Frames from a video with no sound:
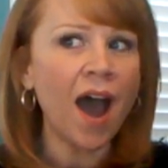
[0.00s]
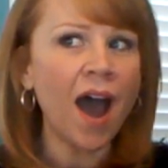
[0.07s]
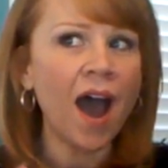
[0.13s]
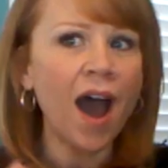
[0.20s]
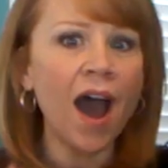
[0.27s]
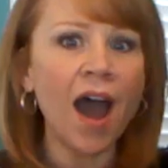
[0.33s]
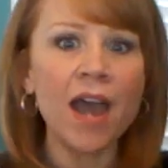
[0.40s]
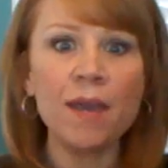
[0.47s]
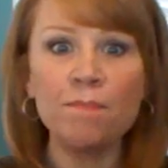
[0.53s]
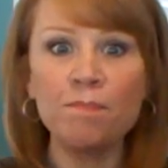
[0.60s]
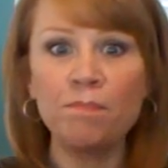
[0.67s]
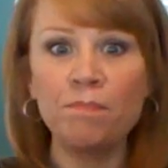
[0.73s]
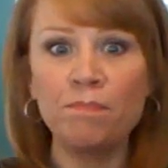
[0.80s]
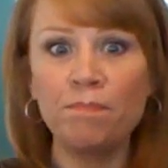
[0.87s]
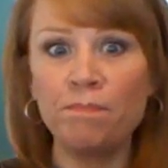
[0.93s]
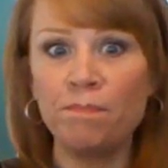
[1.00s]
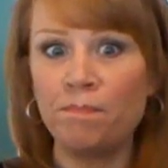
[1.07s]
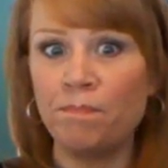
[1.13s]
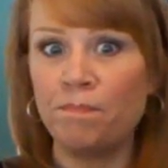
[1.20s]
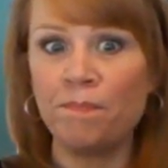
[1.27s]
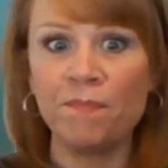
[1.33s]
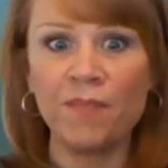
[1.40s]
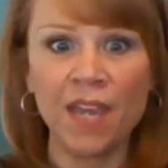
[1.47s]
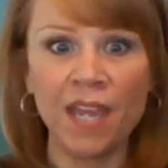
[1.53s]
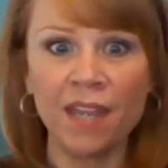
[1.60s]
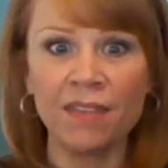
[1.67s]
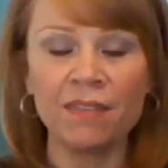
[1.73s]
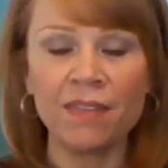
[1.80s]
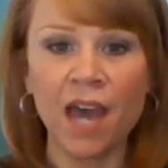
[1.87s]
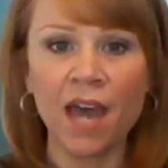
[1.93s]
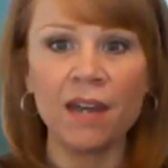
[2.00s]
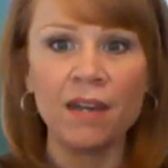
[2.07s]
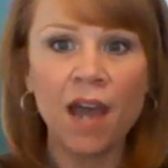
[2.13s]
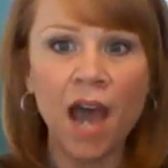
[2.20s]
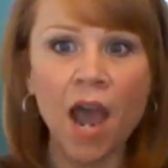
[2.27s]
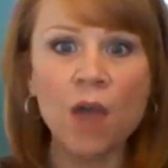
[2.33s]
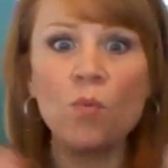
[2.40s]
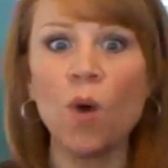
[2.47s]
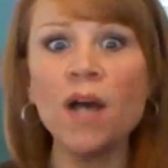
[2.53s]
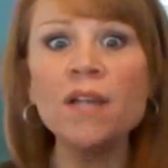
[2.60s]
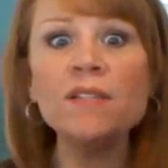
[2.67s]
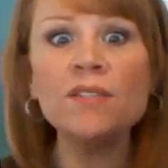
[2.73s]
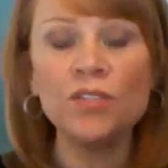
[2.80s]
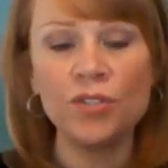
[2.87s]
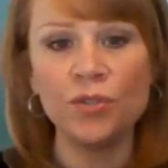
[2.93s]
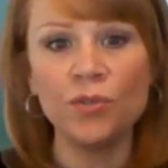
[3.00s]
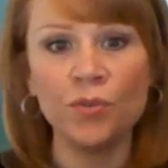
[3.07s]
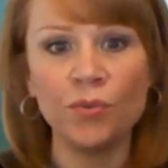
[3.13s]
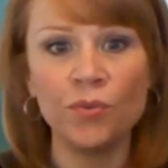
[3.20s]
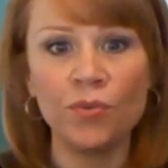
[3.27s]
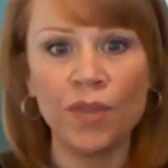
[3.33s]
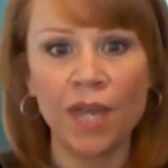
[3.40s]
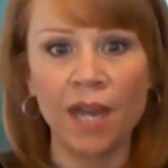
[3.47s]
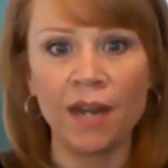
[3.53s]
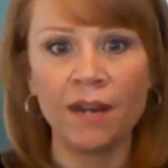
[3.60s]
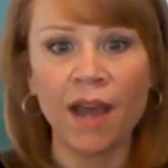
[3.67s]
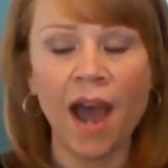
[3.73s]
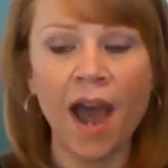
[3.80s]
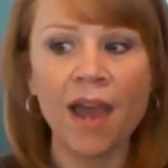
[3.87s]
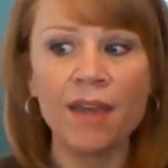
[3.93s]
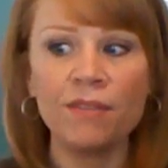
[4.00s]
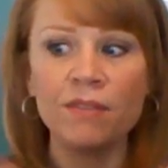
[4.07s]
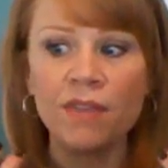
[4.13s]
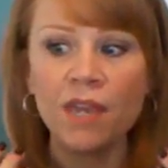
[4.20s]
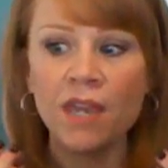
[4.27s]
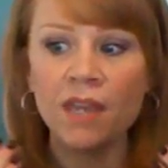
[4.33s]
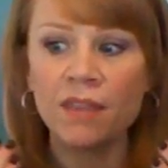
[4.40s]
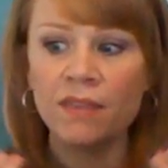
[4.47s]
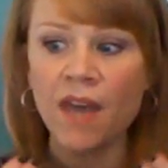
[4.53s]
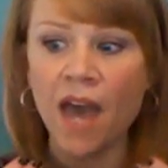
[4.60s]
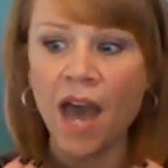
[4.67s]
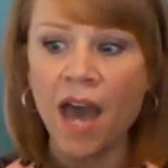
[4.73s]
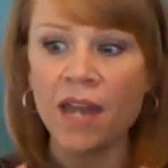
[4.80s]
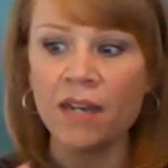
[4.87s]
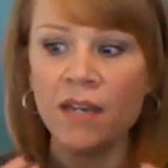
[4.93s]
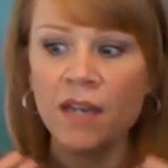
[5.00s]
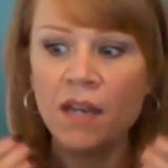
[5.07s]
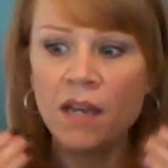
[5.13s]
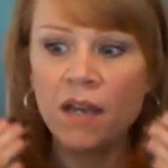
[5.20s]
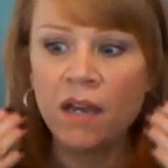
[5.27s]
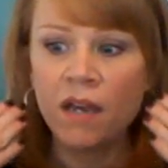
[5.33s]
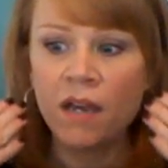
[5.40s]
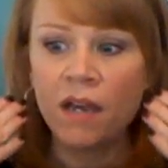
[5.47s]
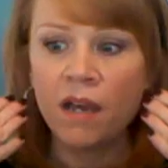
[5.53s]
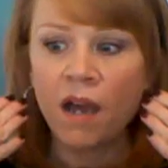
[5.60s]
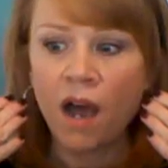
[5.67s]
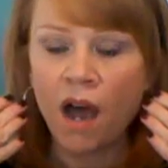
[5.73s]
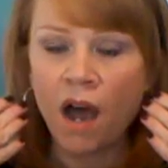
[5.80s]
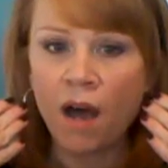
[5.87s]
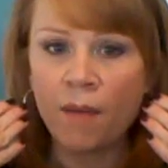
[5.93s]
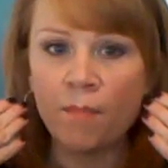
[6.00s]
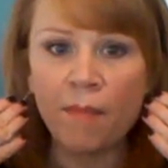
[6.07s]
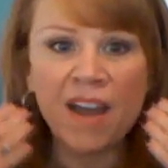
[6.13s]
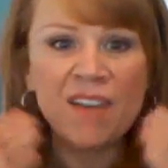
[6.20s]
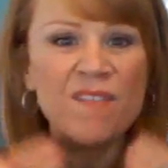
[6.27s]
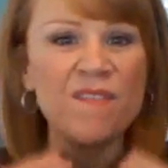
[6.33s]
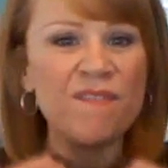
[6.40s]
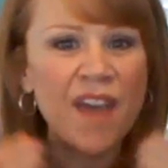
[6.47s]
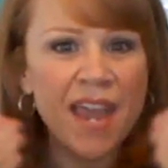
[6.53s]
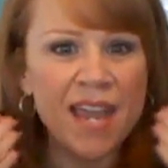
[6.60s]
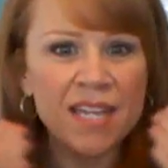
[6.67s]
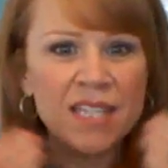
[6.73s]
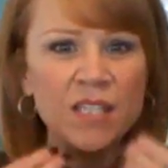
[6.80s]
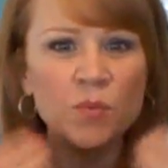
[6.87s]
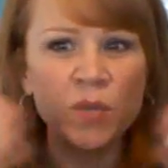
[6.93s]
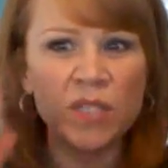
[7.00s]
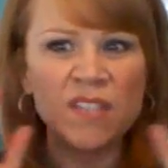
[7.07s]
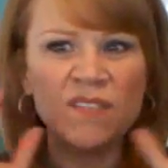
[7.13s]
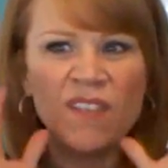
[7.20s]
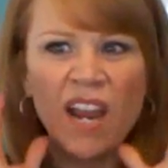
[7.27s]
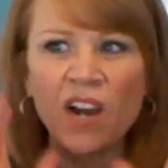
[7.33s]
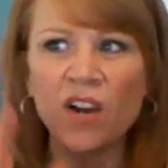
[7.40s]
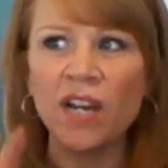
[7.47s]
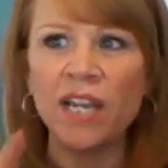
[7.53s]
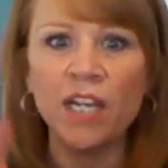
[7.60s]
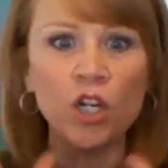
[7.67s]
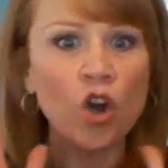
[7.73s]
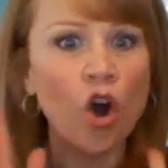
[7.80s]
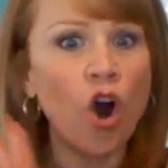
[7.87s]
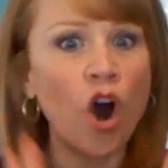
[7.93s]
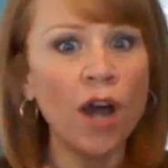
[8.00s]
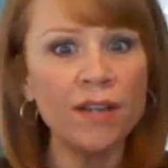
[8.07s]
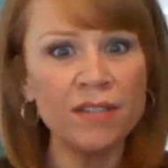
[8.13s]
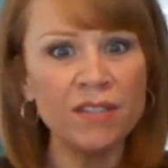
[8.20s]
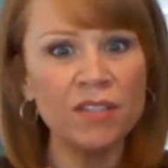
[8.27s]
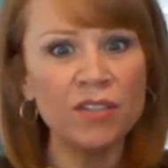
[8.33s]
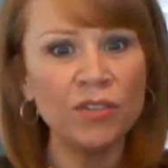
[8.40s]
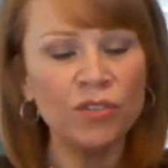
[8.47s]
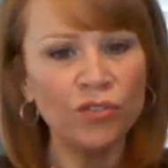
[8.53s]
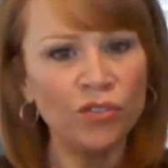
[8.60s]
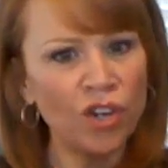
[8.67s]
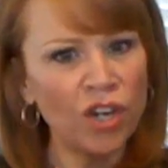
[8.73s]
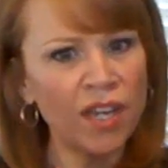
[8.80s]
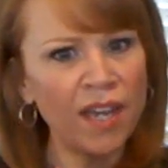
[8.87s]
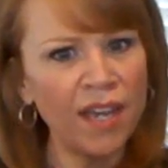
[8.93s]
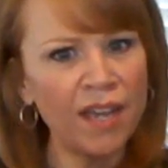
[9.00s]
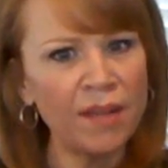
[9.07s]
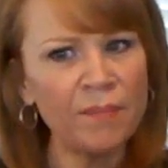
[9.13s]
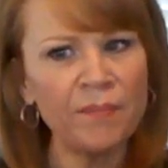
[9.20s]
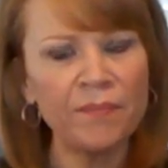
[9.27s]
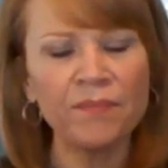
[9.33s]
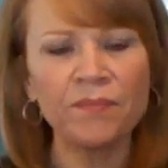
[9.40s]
I think that I was too thin. I think that my face was very gaunt looking.